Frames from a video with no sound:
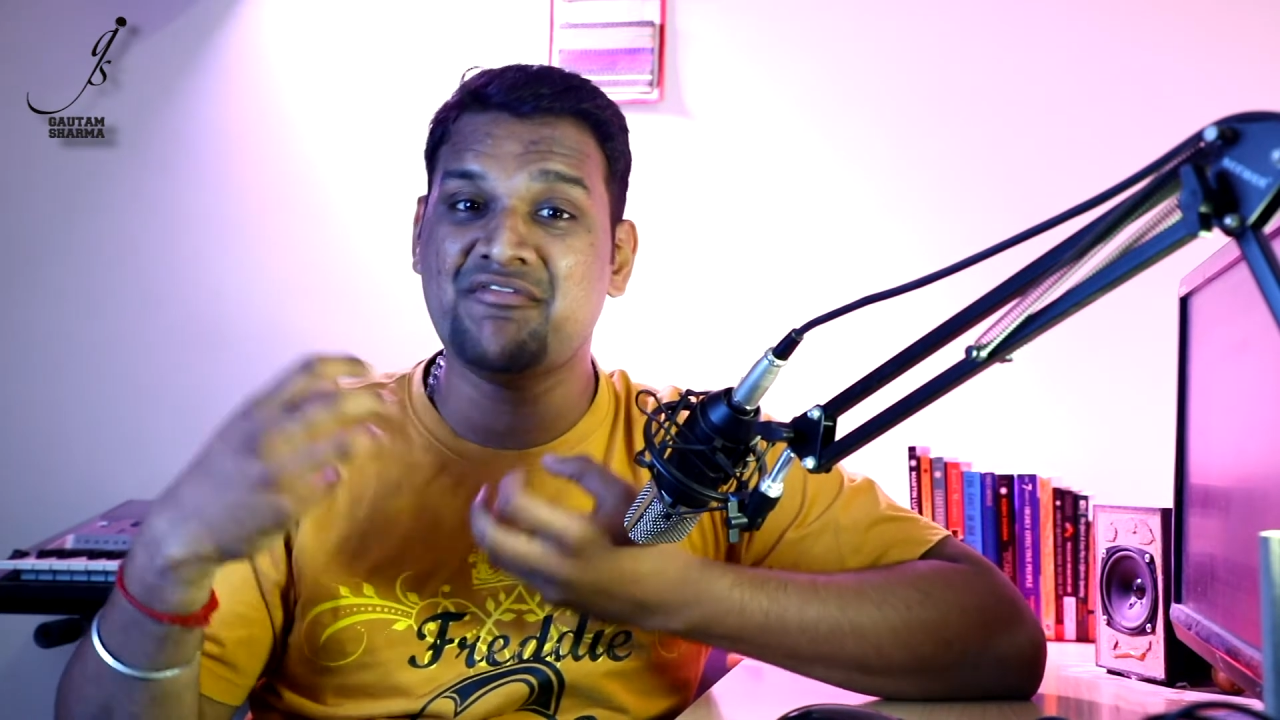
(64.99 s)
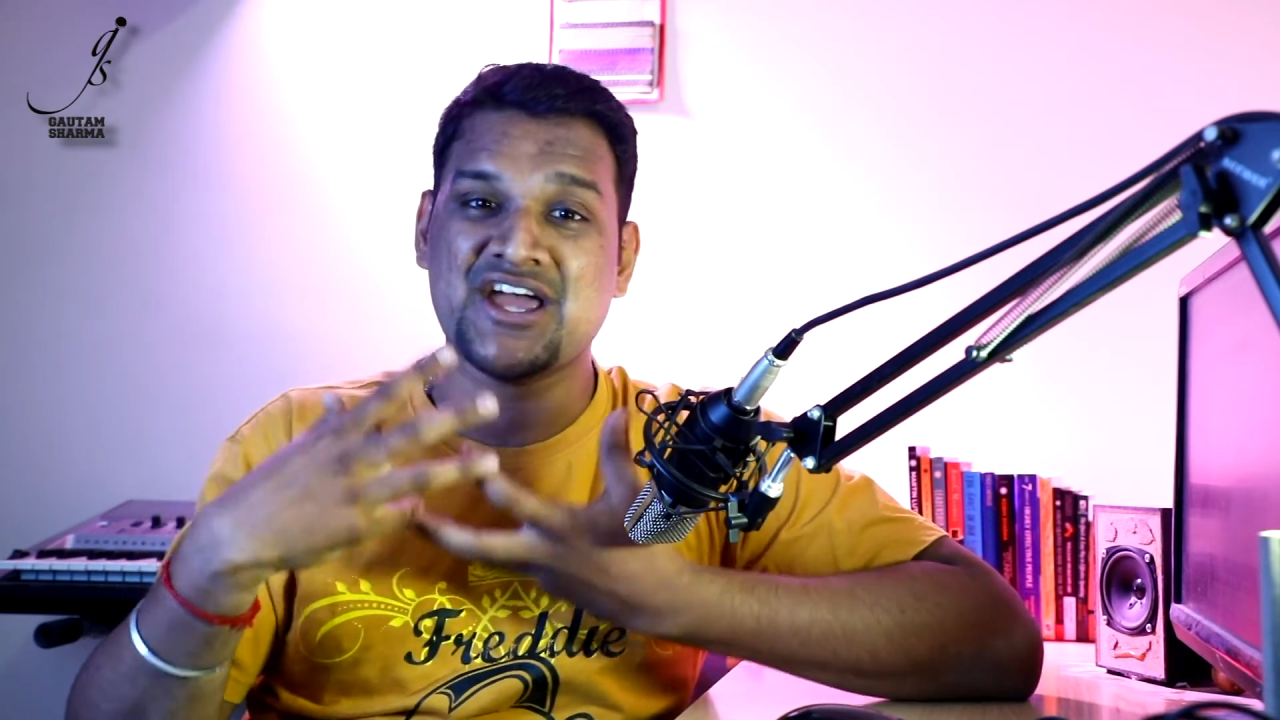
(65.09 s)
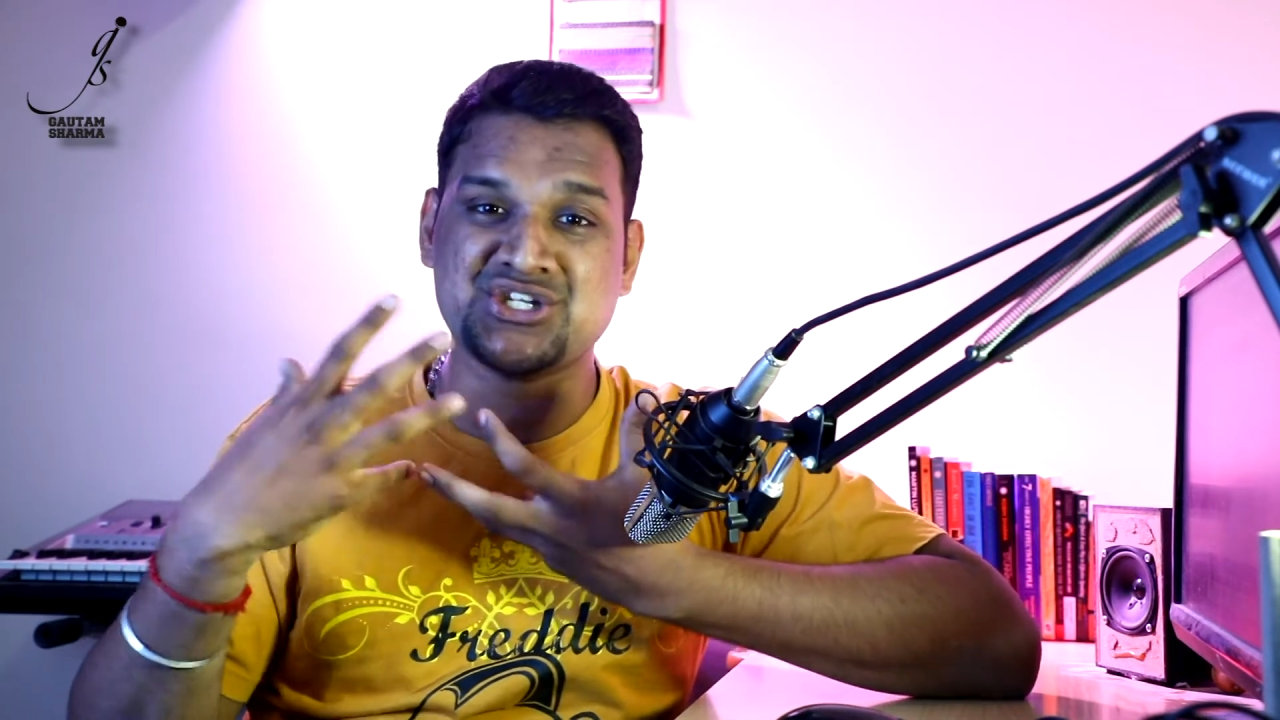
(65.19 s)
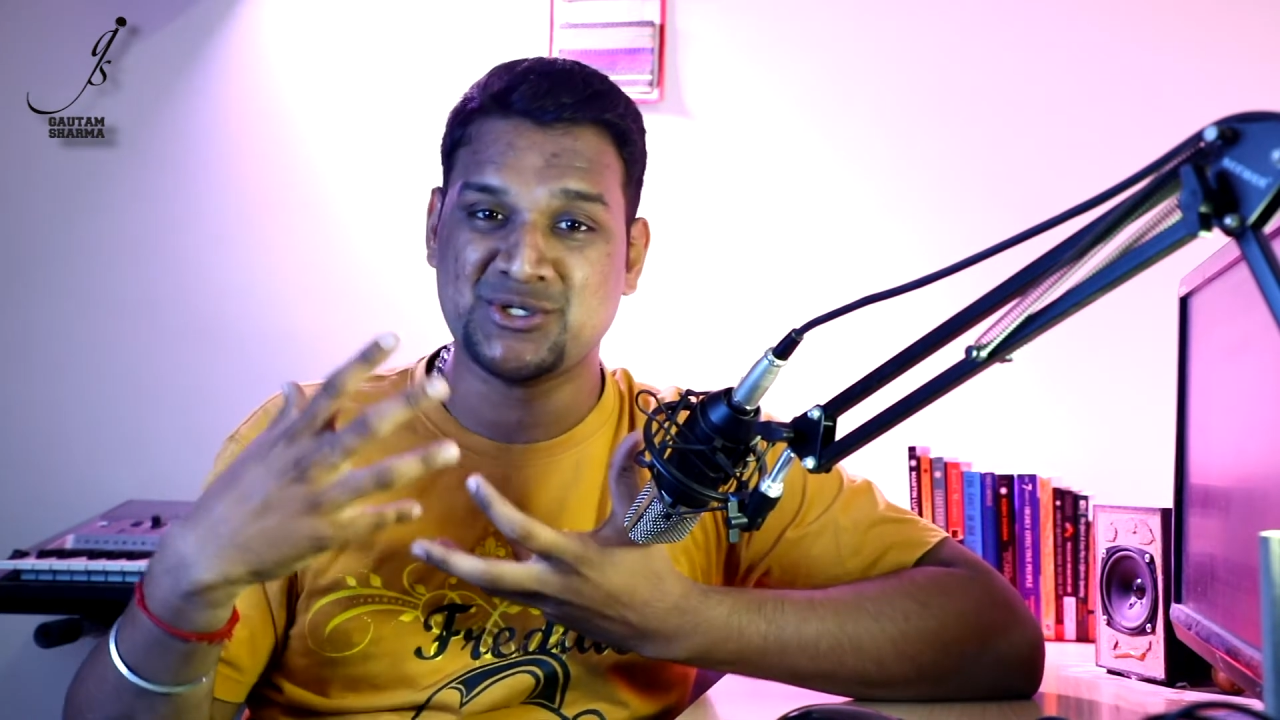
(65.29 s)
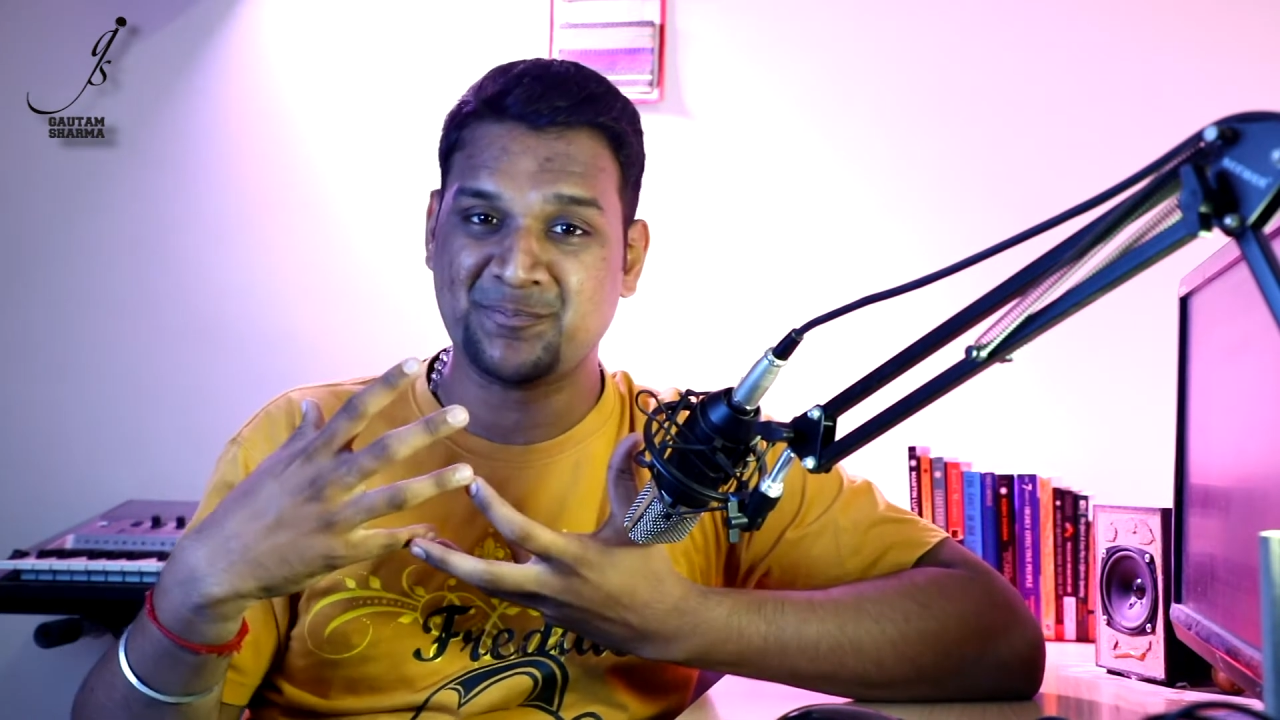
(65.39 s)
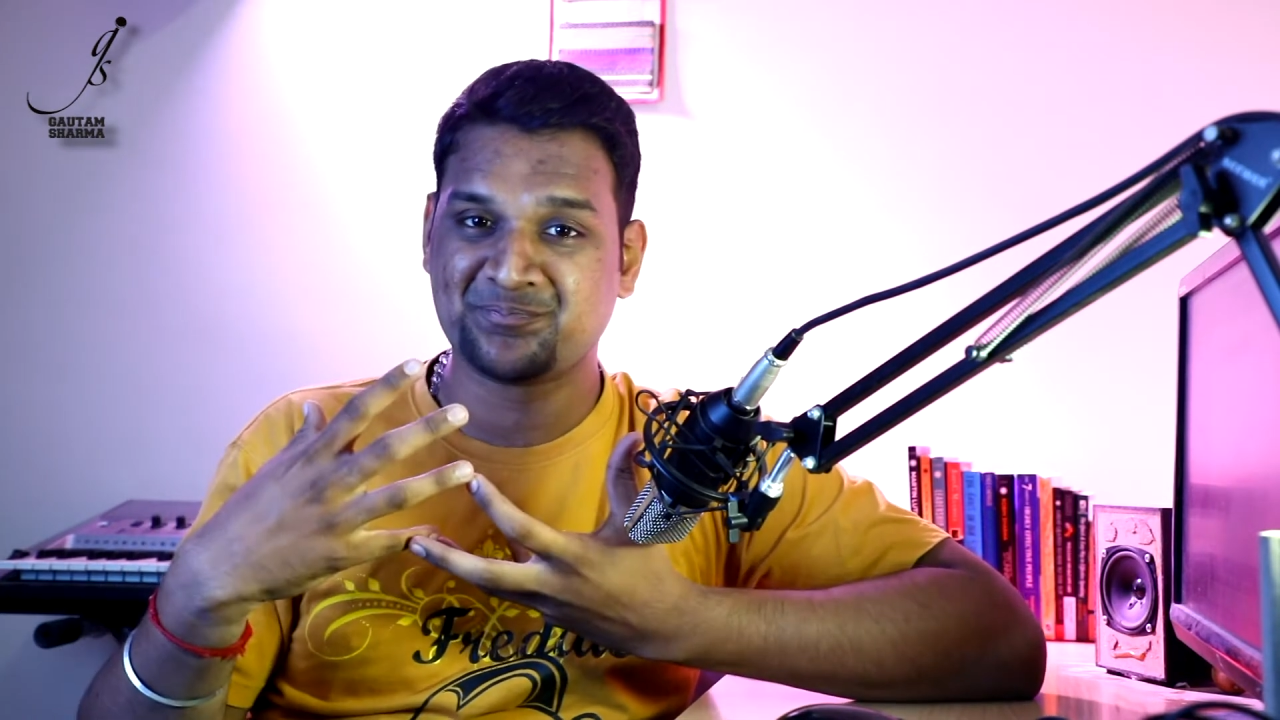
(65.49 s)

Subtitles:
fashion.